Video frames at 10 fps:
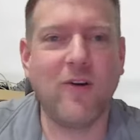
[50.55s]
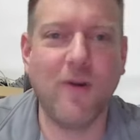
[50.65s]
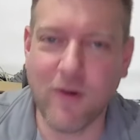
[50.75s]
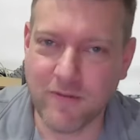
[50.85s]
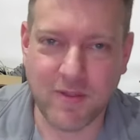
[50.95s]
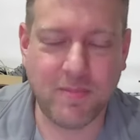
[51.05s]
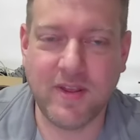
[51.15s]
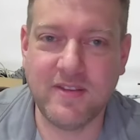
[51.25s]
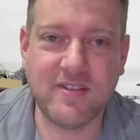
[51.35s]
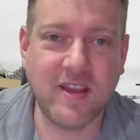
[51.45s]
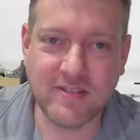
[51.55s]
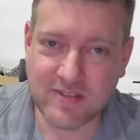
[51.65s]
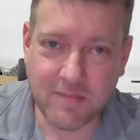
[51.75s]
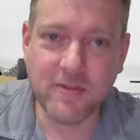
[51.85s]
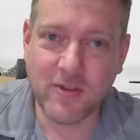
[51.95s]
over the place and
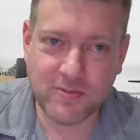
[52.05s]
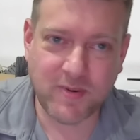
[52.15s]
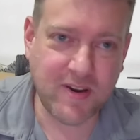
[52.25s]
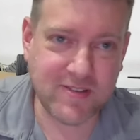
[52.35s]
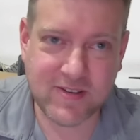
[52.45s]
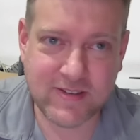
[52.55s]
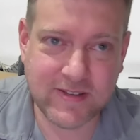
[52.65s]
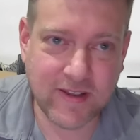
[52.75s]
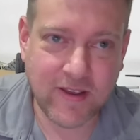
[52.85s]
some of those prices